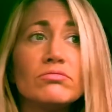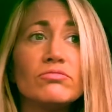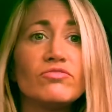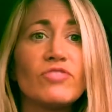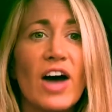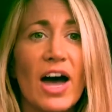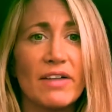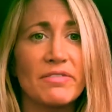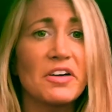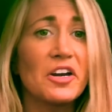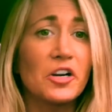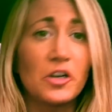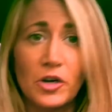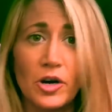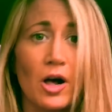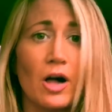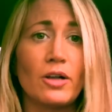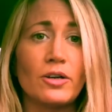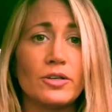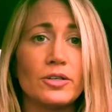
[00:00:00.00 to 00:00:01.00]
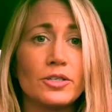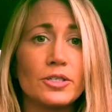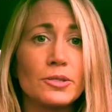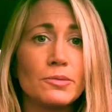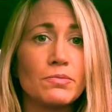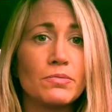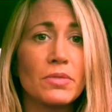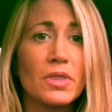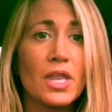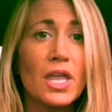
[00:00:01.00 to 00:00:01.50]
$500,
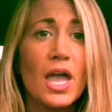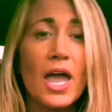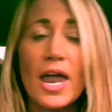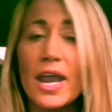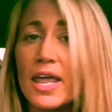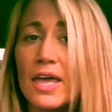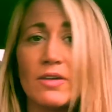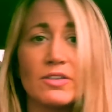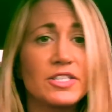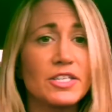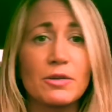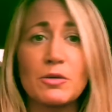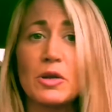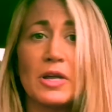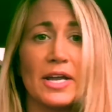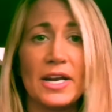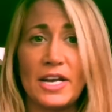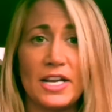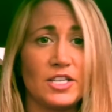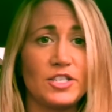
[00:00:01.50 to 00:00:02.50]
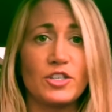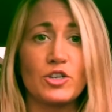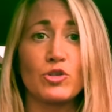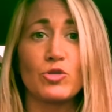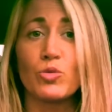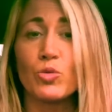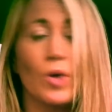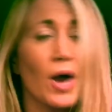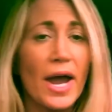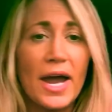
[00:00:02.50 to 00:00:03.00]
and it's a
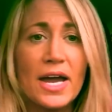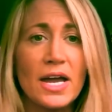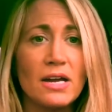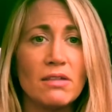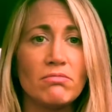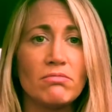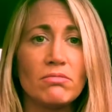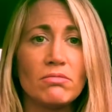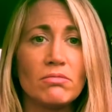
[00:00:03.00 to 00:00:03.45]
great